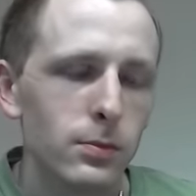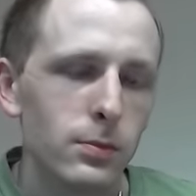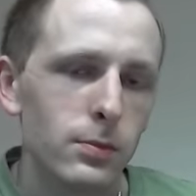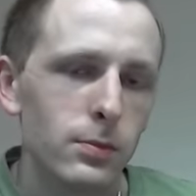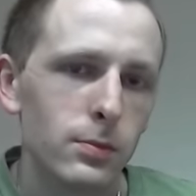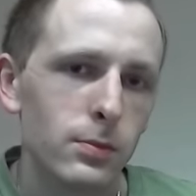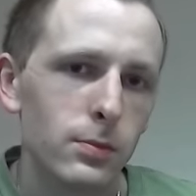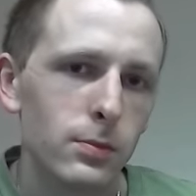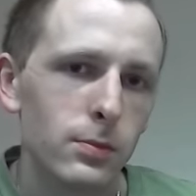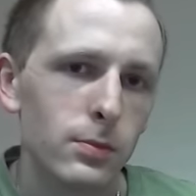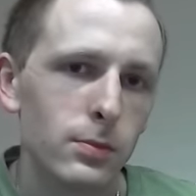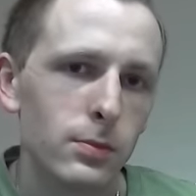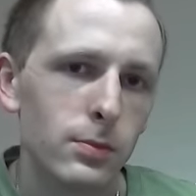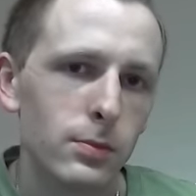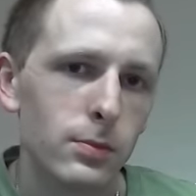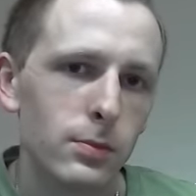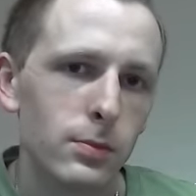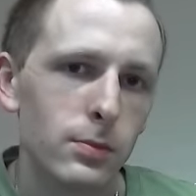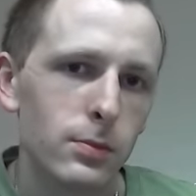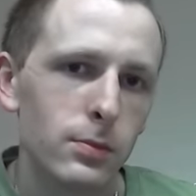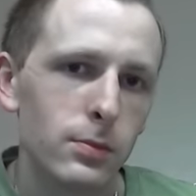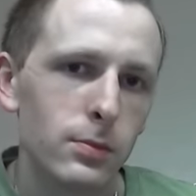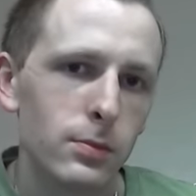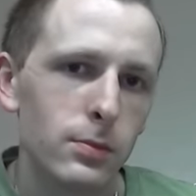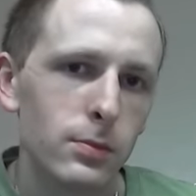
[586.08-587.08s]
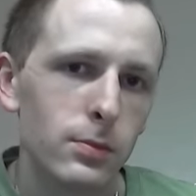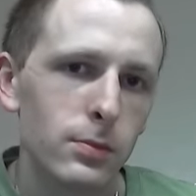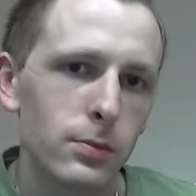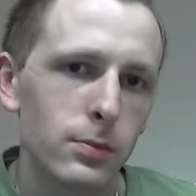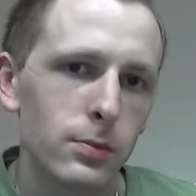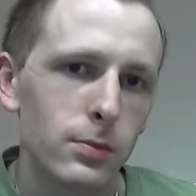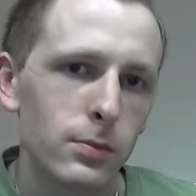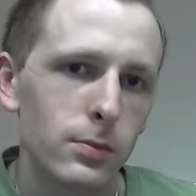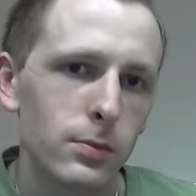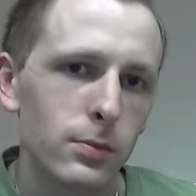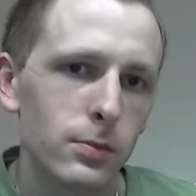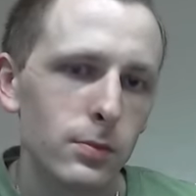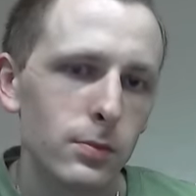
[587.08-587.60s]

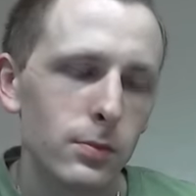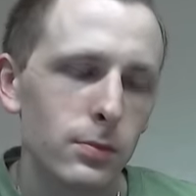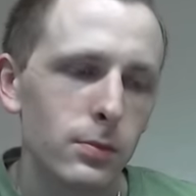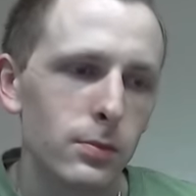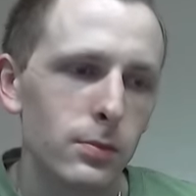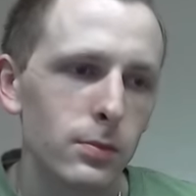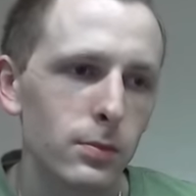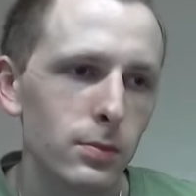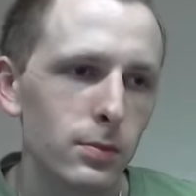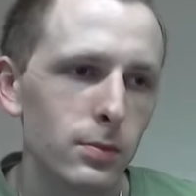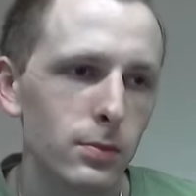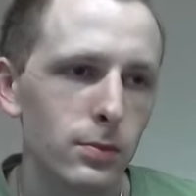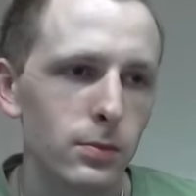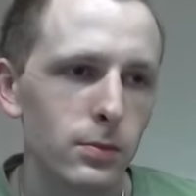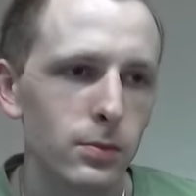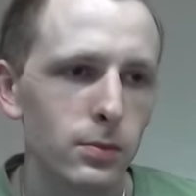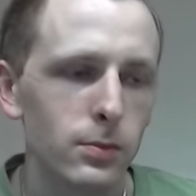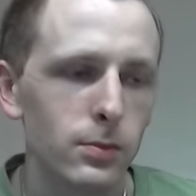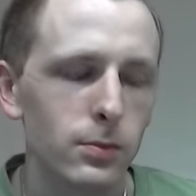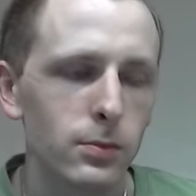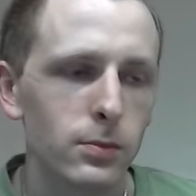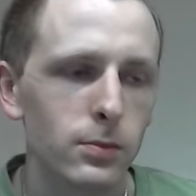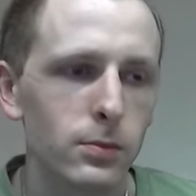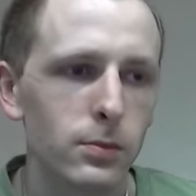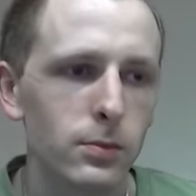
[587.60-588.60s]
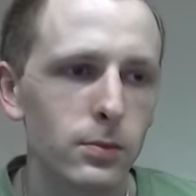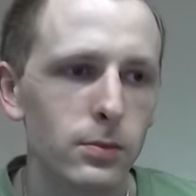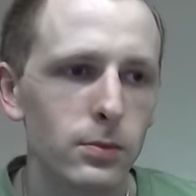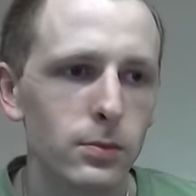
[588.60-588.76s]
No words are spoken by the person on screen.